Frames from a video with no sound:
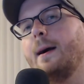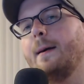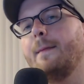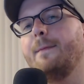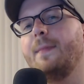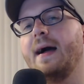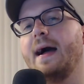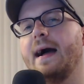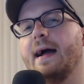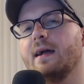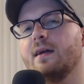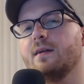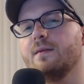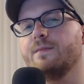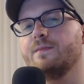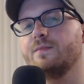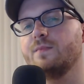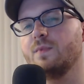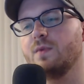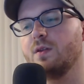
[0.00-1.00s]
back,
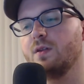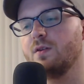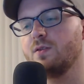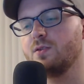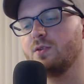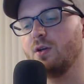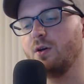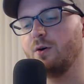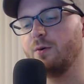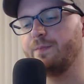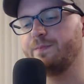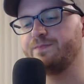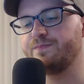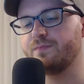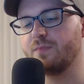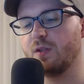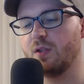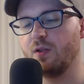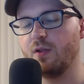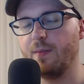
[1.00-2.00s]
so
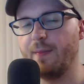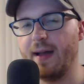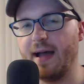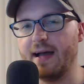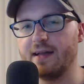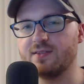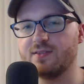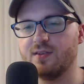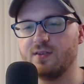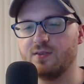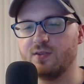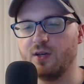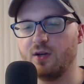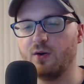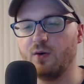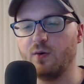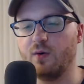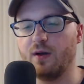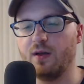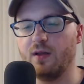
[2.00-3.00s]
to the past.
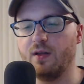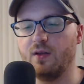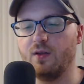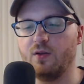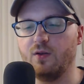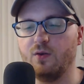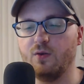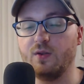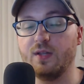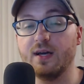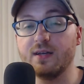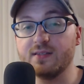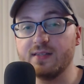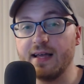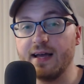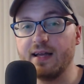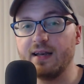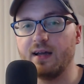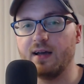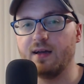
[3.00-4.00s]
So who does
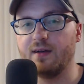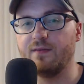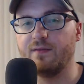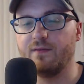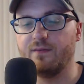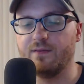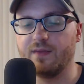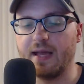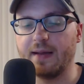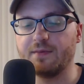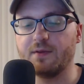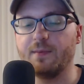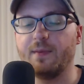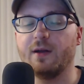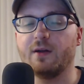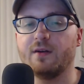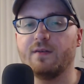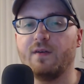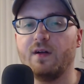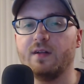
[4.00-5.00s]
that? Captain
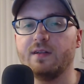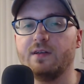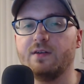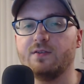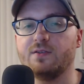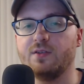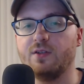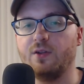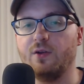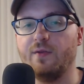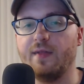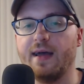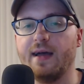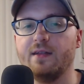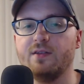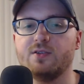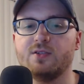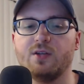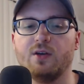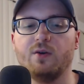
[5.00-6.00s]
America volunteers to do
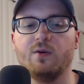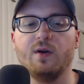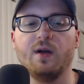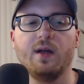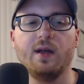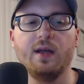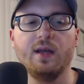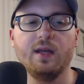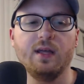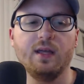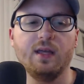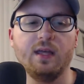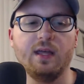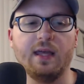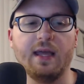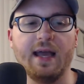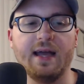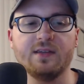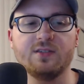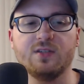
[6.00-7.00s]
that. So
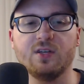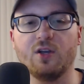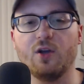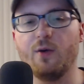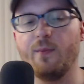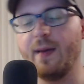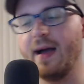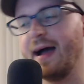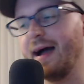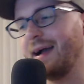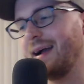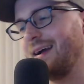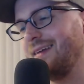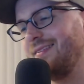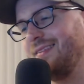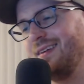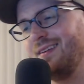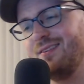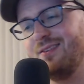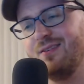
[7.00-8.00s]
he has to go back, I
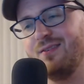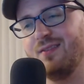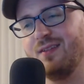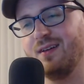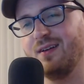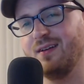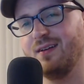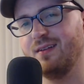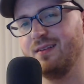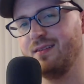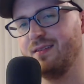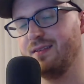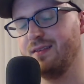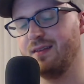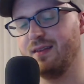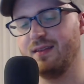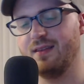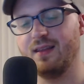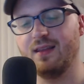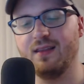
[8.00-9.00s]
think, to
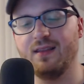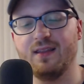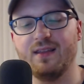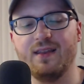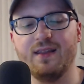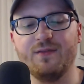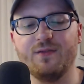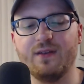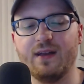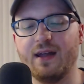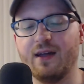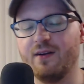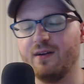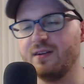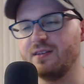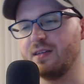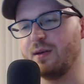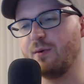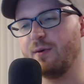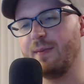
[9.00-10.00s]
the different
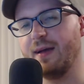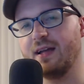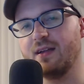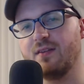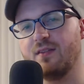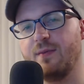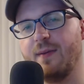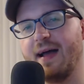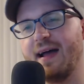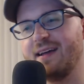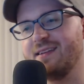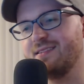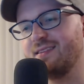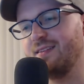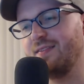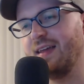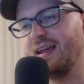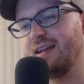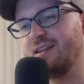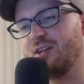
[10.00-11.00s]
areas. They went back in the past,
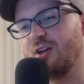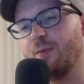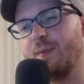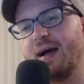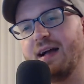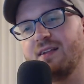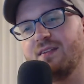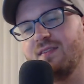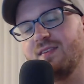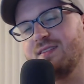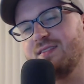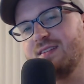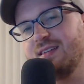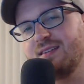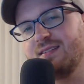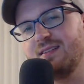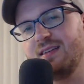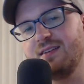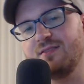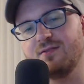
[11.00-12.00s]
and they had to go back to the
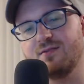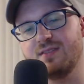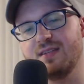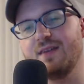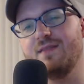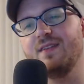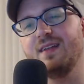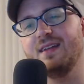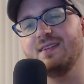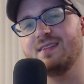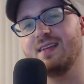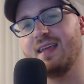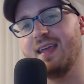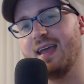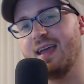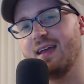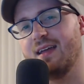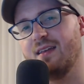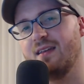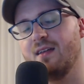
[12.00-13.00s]
60s or 70s
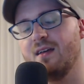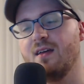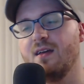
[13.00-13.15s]
again,